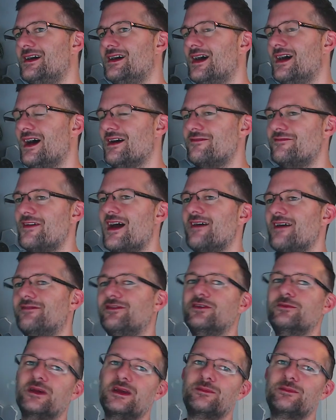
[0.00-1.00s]
a fair few
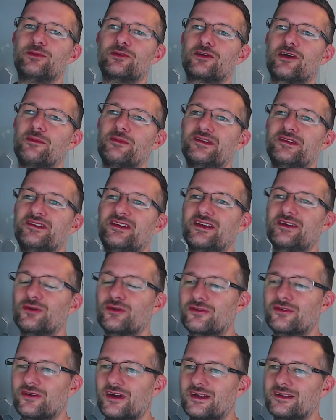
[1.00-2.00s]
people commenting or
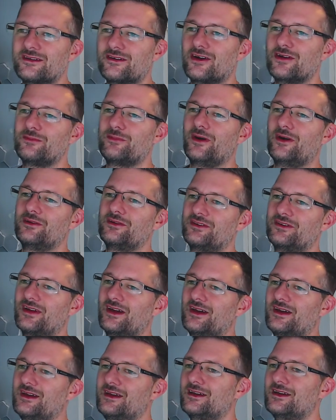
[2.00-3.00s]
creating their own posts
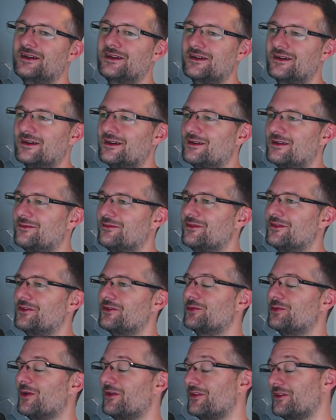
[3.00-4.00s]
saying, there was
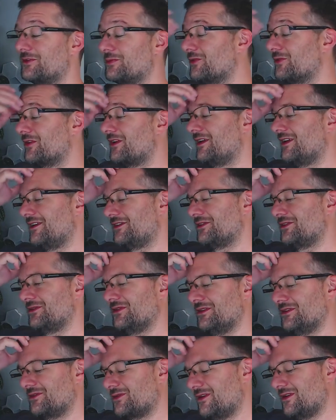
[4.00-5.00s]
one this morning I saw, it
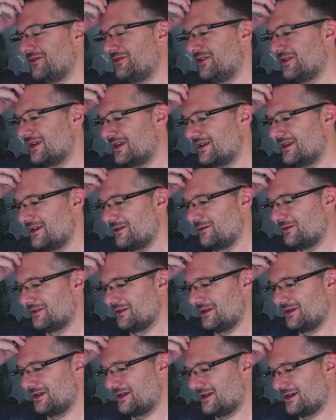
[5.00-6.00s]
was quite funny. It was
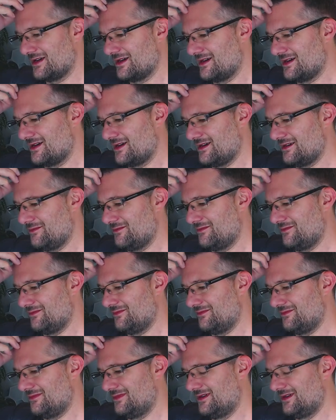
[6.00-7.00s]
like,
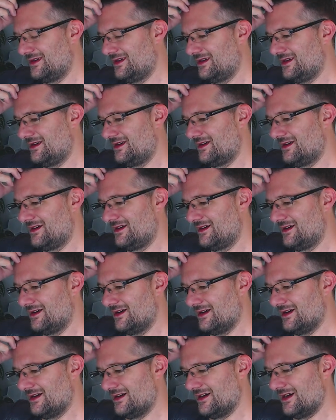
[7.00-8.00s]
it
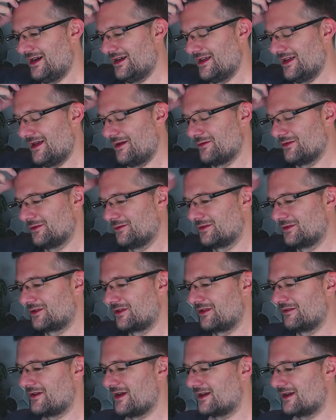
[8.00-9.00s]
was something to the
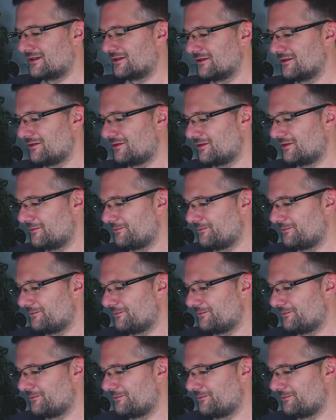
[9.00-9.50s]
effect of,